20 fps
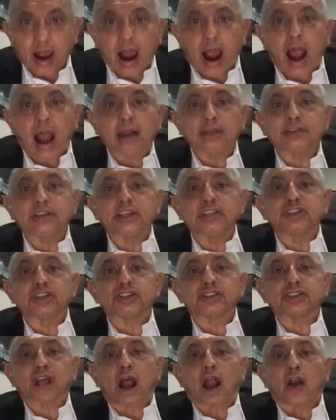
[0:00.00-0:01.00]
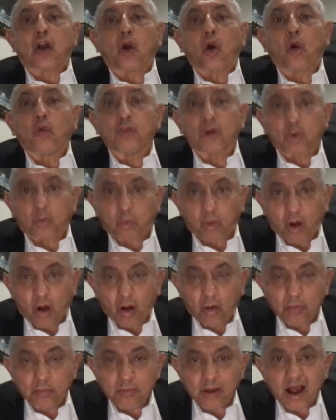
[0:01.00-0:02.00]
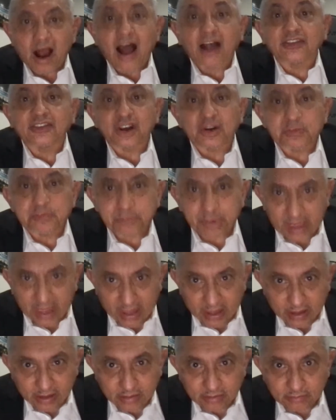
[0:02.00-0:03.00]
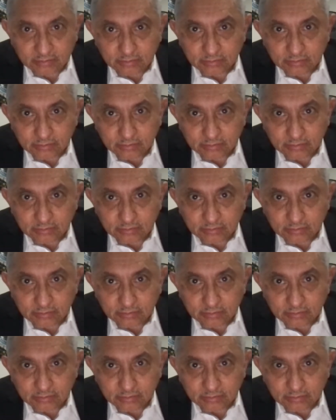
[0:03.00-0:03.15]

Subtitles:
Our teachers are overwhelmed, underpaid.